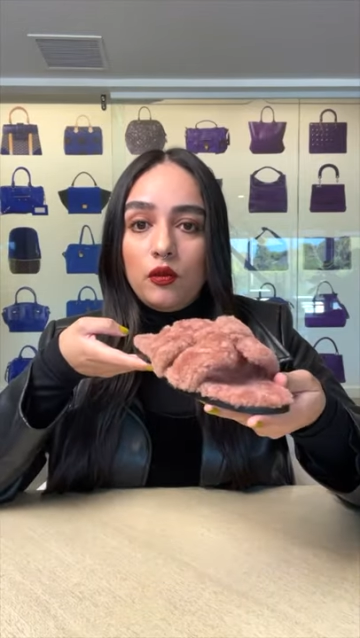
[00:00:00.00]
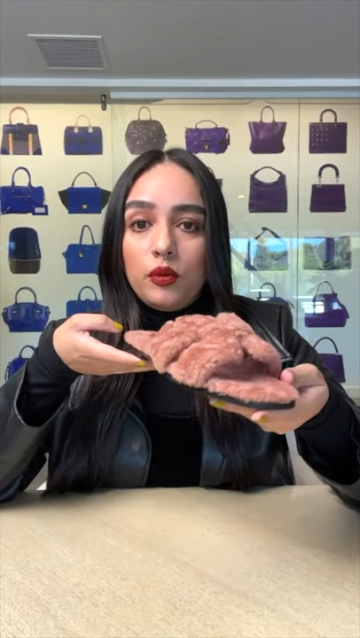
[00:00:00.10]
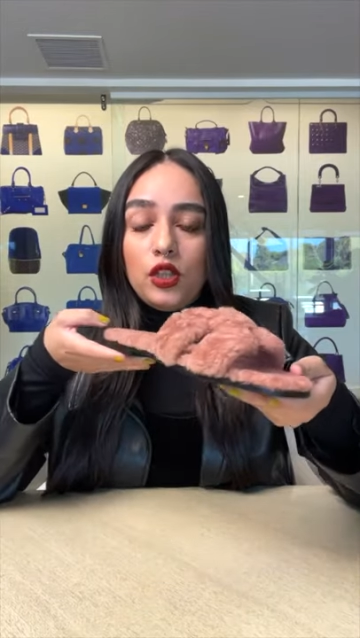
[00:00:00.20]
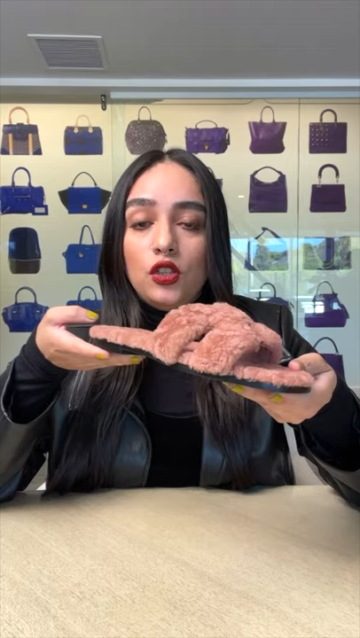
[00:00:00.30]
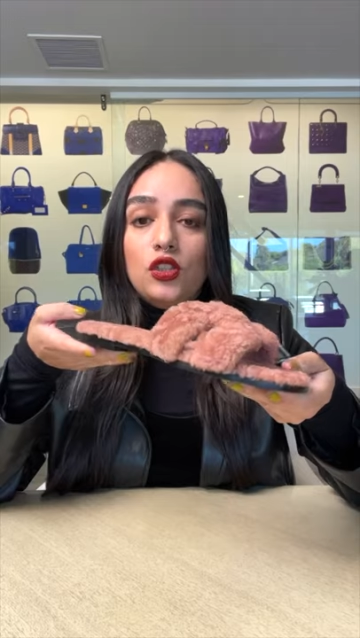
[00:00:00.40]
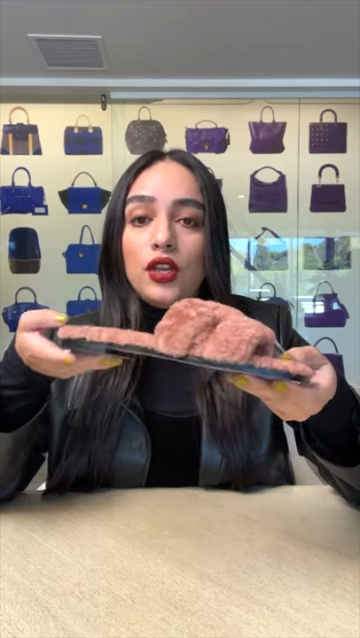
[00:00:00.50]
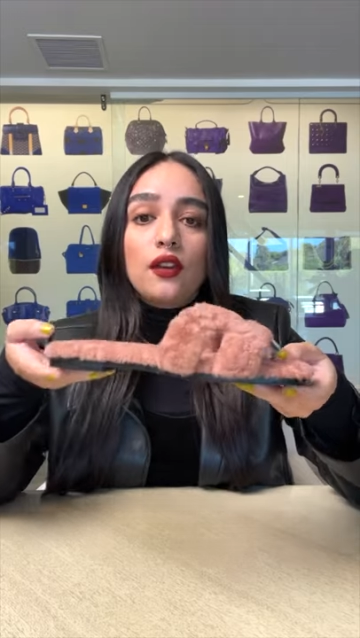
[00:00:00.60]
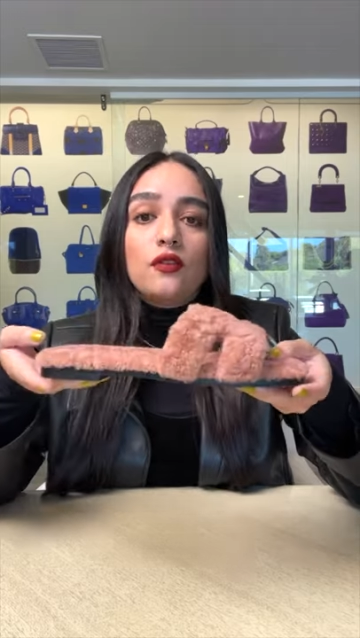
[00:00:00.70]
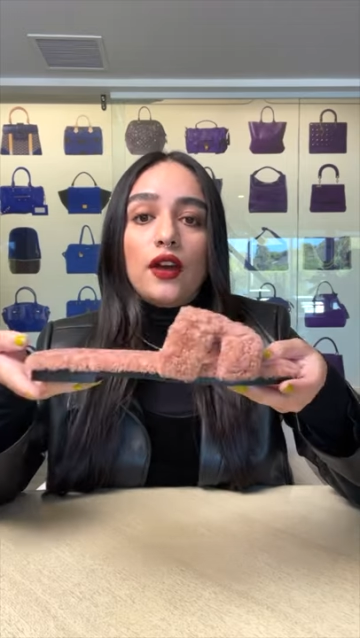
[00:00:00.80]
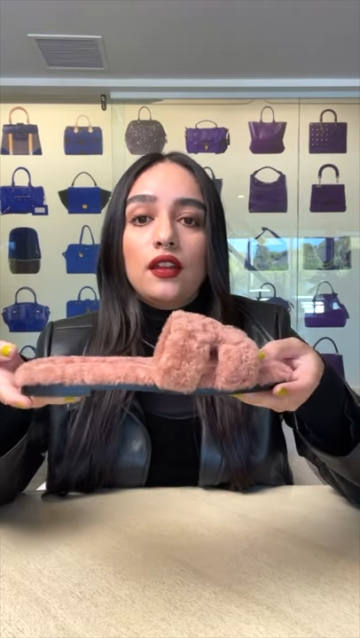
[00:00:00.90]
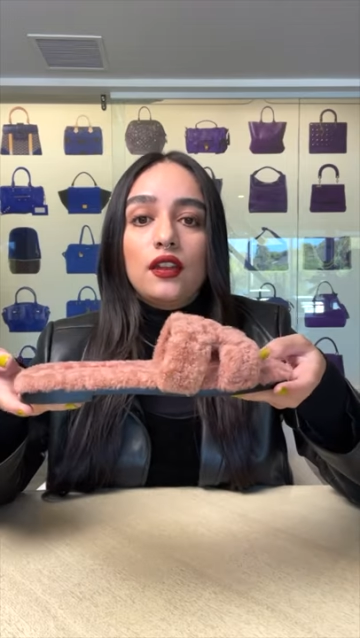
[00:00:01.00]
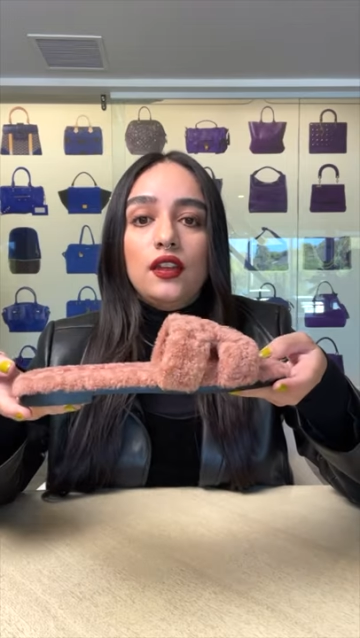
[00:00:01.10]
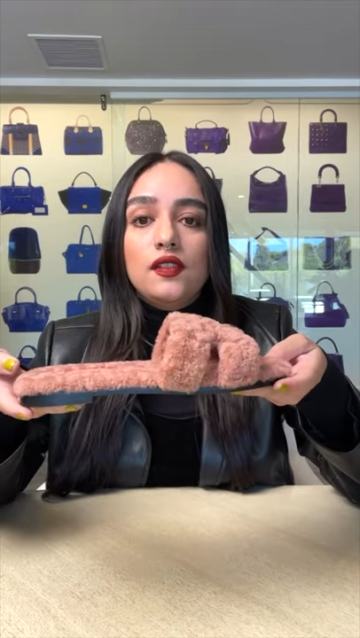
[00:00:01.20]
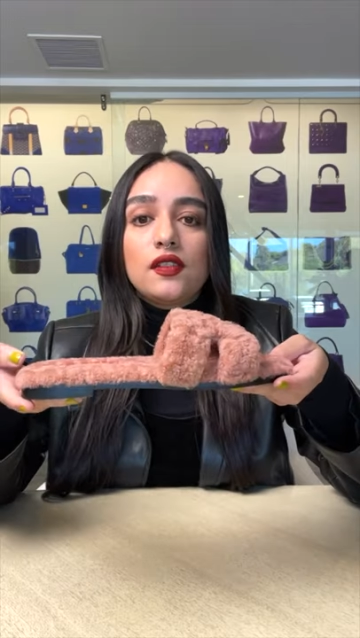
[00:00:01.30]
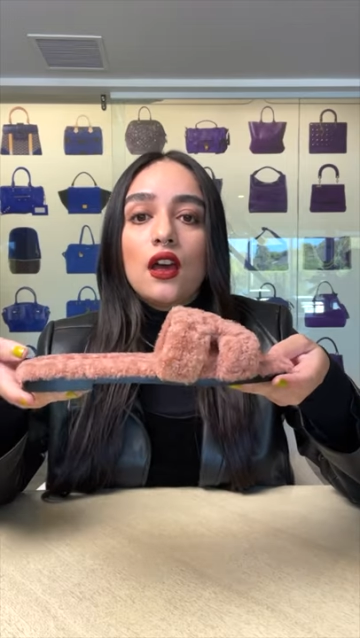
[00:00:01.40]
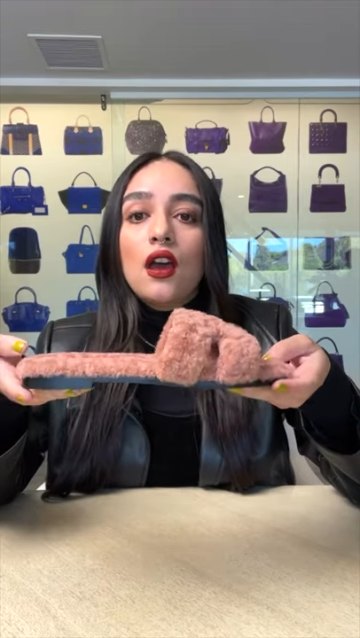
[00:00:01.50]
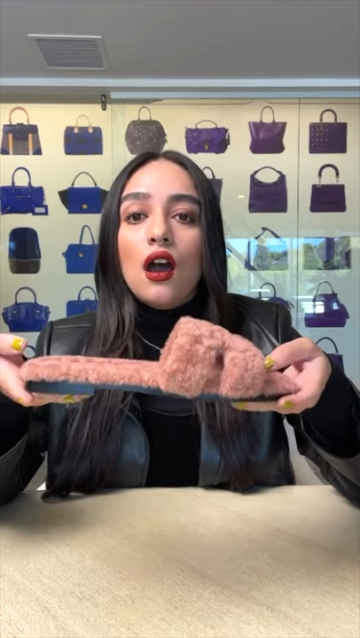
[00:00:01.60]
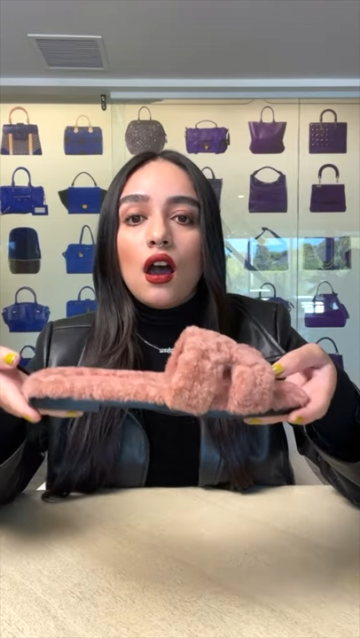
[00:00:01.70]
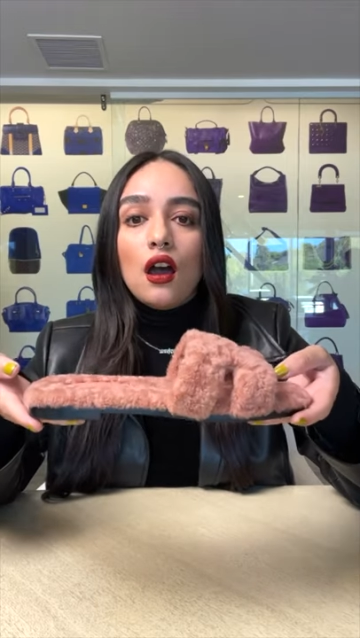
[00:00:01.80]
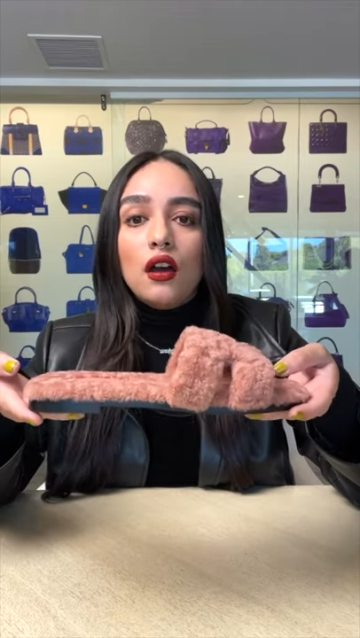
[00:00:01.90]
but you can't find these
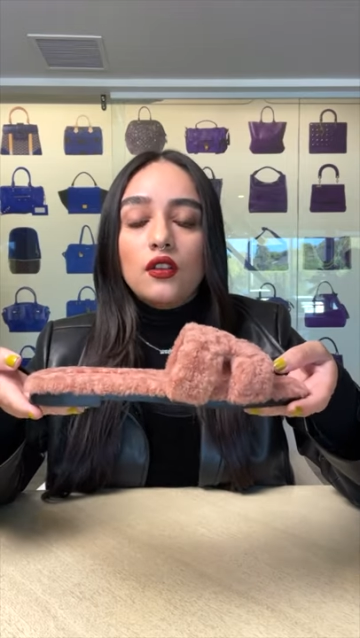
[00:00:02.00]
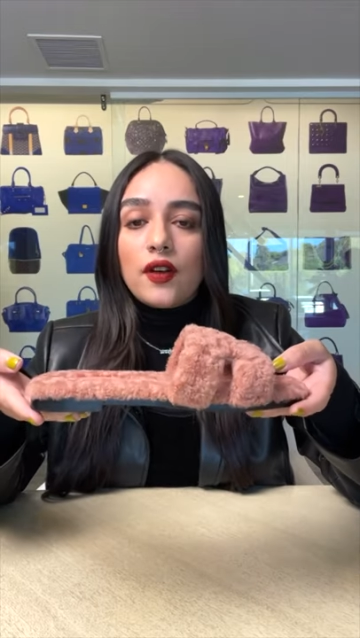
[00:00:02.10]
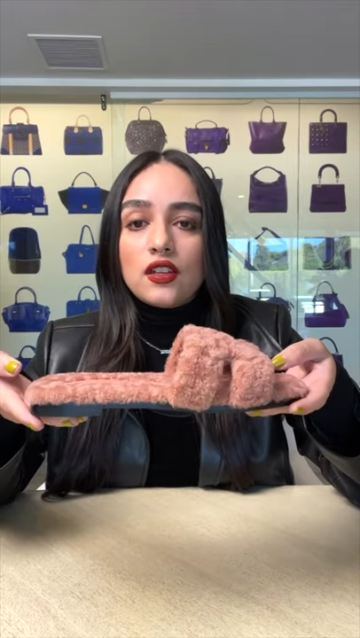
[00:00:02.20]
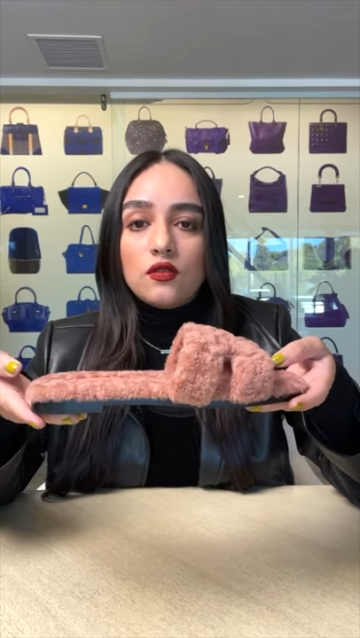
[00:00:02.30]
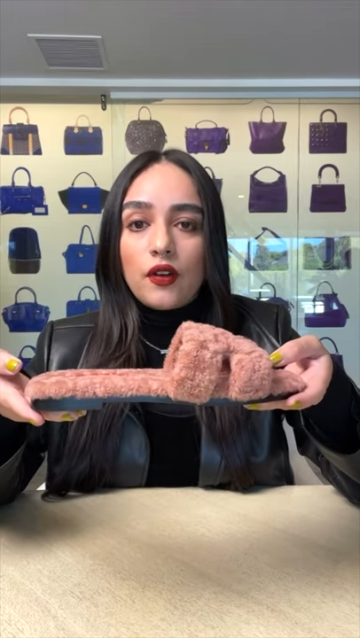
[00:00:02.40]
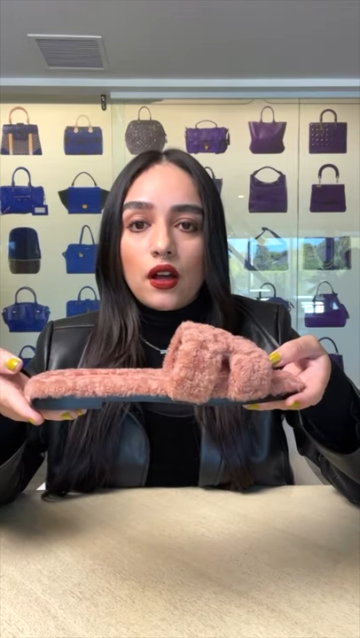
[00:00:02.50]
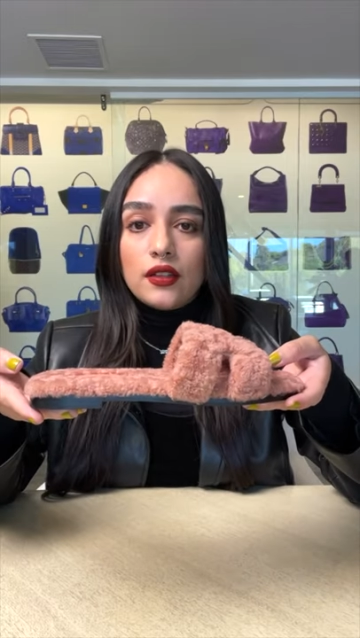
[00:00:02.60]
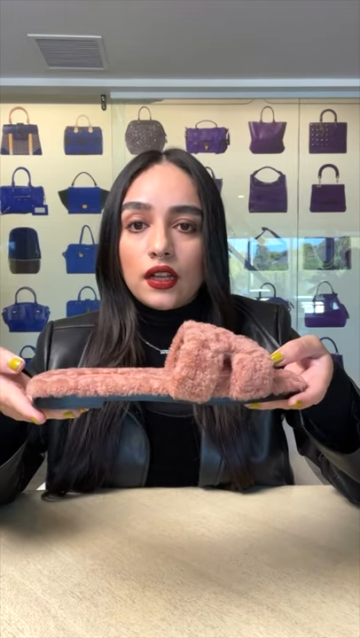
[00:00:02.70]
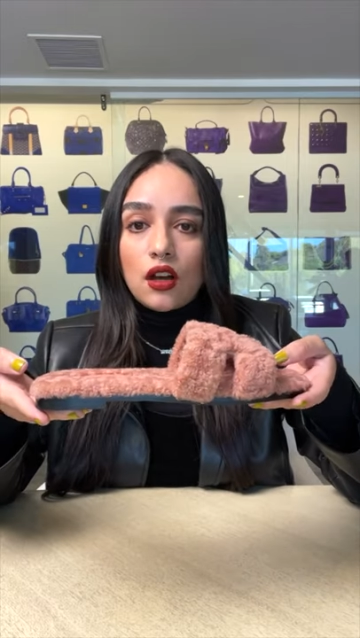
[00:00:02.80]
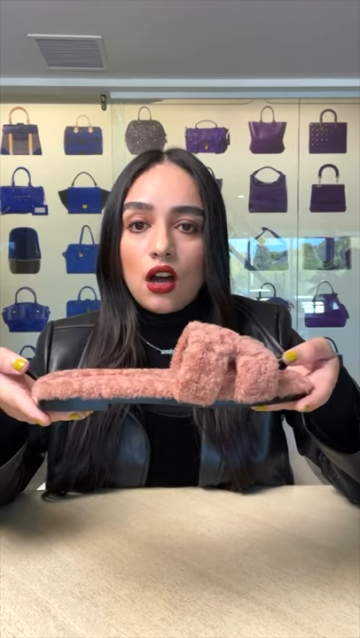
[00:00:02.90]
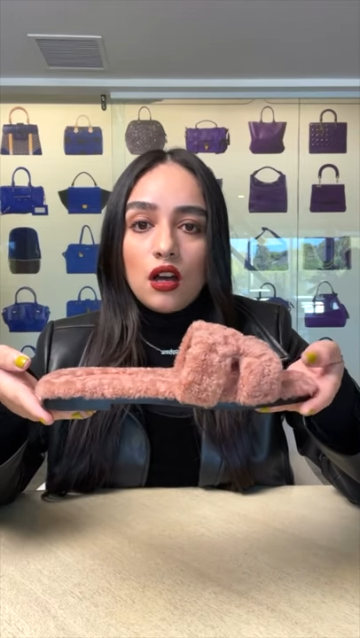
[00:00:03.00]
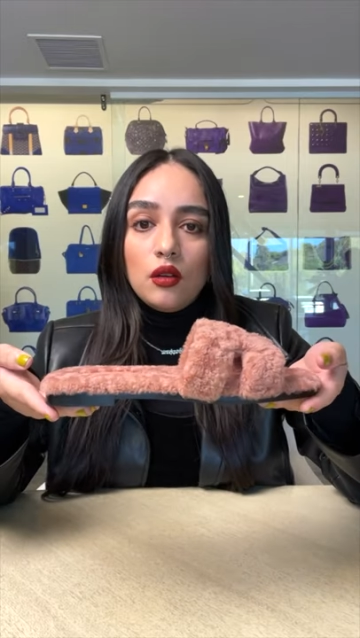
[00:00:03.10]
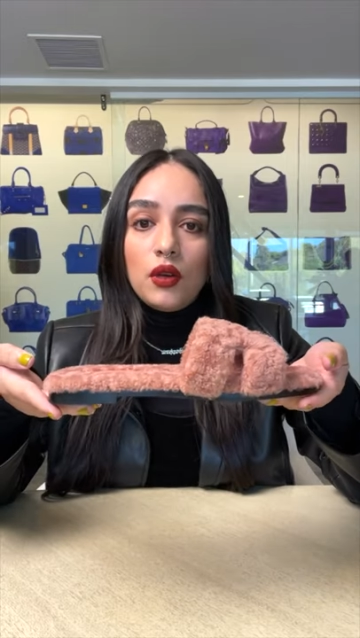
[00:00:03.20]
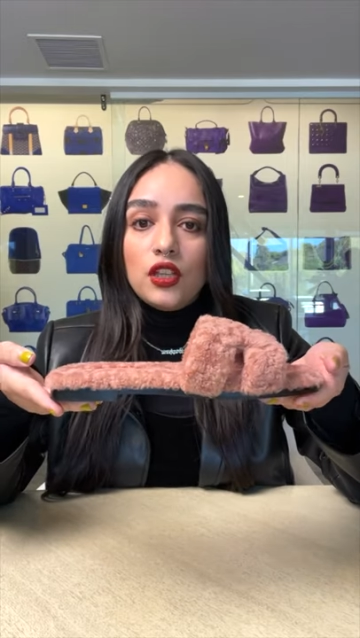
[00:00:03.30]
on fashionphile.com.